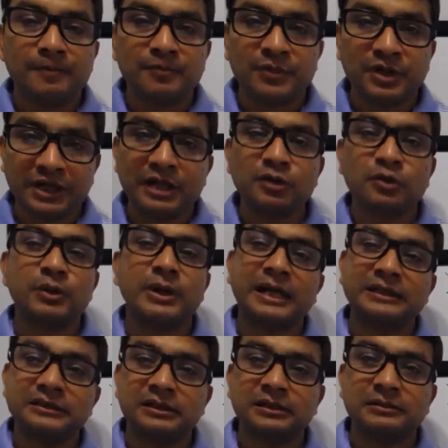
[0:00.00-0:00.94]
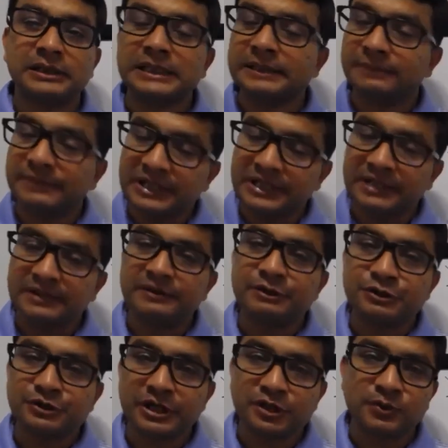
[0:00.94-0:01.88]
bringing together the
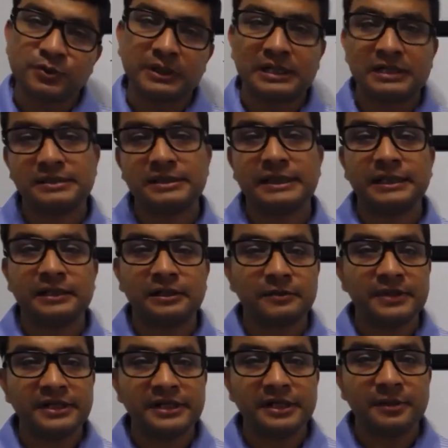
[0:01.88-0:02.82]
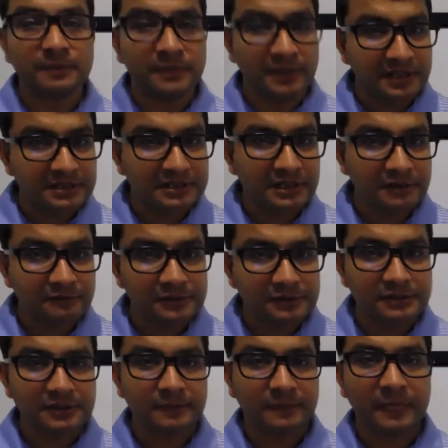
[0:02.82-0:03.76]
beginners as well as the intermediate plus
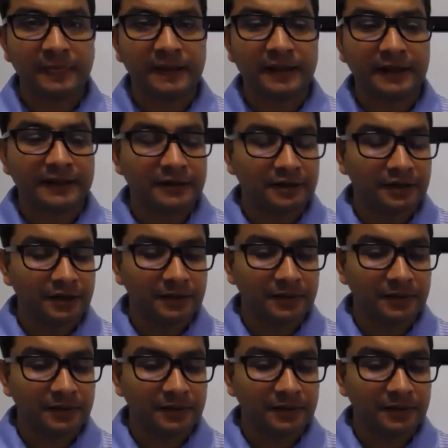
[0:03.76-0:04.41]
levels, and